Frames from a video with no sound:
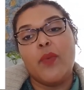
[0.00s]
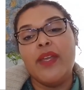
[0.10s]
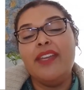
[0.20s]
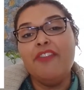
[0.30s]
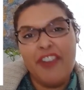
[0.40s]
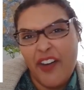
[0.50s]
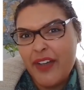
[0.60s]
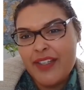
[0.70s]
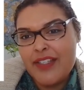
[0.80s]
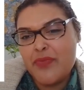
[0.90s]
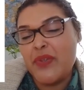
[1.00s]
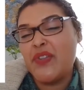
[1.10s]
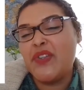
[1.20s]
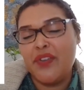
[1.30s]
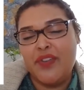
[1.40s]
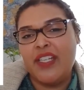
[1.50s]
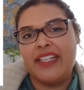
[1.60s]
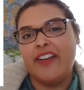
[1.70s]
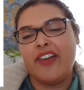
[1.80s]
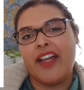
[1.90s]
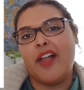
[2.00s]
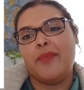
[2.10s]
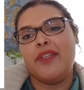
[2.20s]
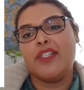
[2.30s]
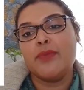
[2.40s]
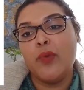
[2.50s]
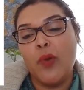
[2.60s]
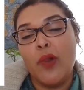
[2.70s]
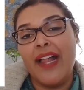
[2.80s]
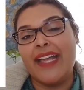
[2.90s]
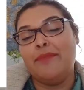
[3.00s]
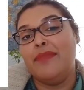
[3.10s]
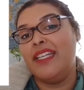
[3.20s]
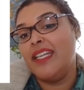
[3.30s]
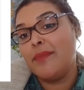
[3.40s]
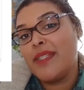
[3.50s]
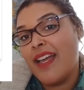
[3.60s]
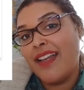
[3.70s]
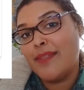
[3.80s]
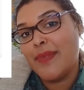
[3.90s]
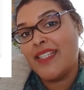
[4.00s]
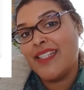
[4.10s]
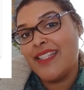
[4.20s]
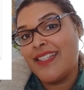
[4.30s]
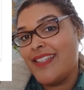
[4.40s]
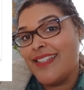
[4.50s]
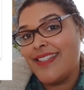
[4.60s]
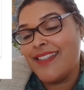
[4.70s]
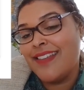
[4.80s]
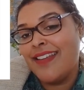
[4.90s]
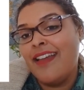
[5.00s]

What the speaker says: We focus specifically on helping small and medium-sized businesses